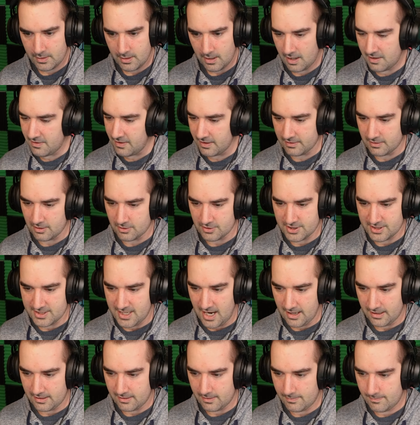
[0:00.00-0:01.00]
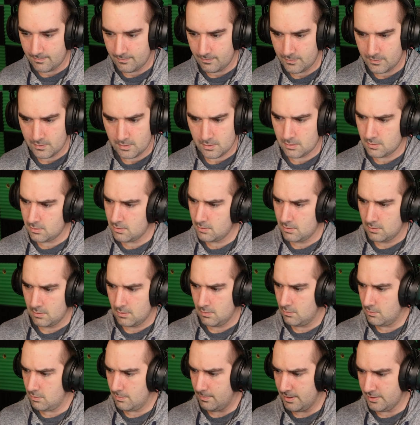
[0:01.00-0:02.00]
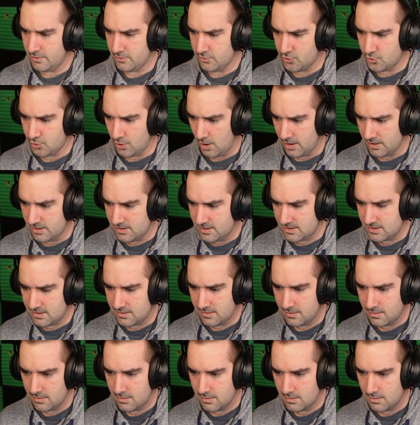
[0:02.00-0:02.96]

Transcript: I think they're stuck. Am I on drugs?